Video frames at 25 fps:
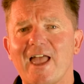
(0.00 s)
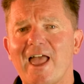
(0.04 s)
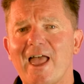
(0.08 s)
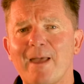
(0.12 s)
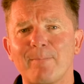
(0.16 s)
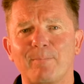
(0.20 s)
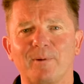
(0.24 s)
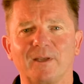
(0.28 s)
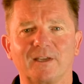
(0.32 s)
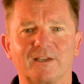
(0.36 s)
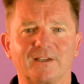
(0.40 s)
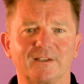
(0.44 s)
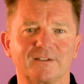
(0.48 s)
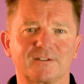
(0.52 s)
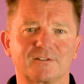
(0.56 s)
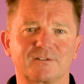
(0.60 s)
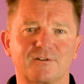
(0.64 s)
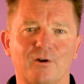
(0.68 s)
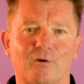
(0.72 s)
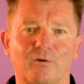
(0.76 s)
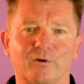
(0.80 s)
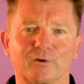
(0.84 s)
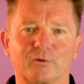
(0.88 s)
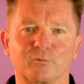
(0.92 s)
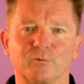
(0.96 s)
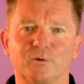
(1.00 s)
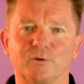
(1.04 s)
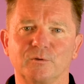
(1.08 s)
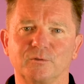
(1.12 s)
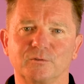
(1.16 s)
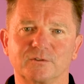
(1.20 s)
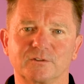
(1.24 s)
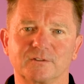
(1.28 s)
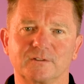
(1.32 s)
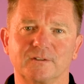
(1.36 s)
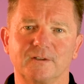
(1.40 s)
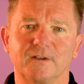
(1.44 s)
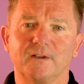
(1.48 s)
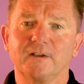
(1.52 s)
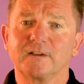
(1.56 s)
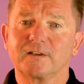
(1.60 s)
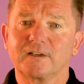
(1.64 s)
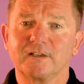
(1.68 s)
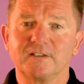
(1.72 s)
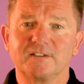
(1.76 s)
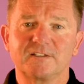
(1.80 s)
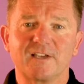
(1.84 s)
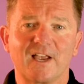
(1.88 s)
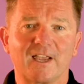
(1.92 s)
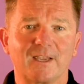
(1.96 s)
epic historic route can
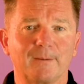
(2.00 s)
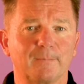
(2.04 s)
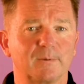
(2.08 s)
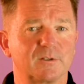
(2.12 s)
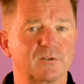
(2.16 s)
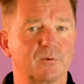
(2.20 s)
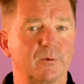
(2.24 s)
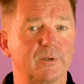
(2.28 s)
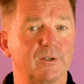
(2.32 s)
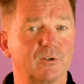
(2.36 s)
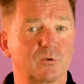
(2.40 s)
take between